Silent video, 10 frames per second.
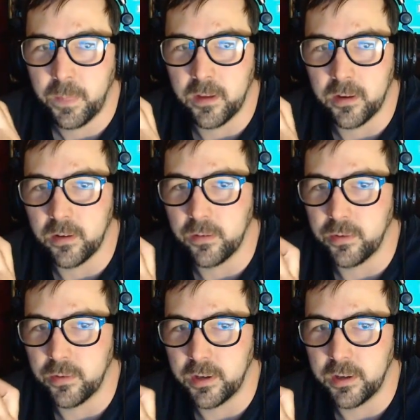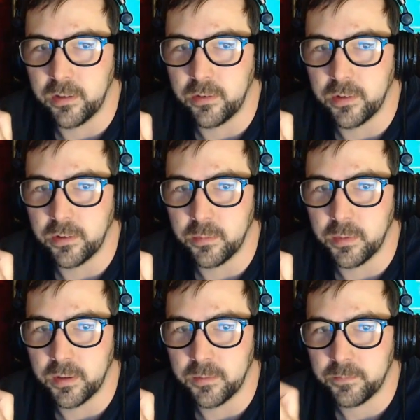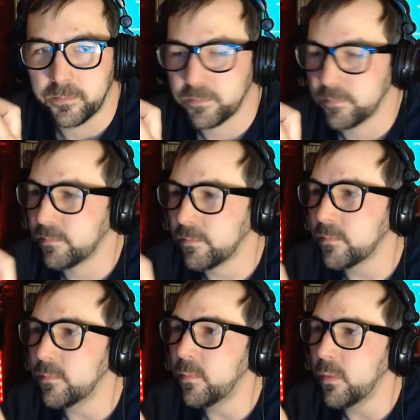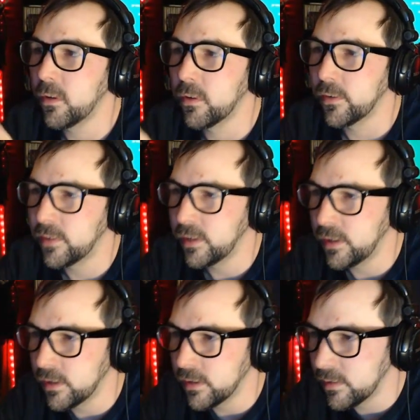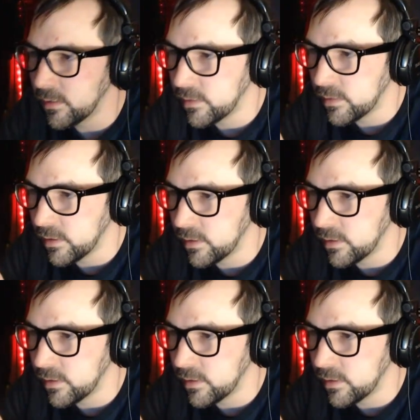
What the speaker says: I don't know if there were any other ones, but Christine is.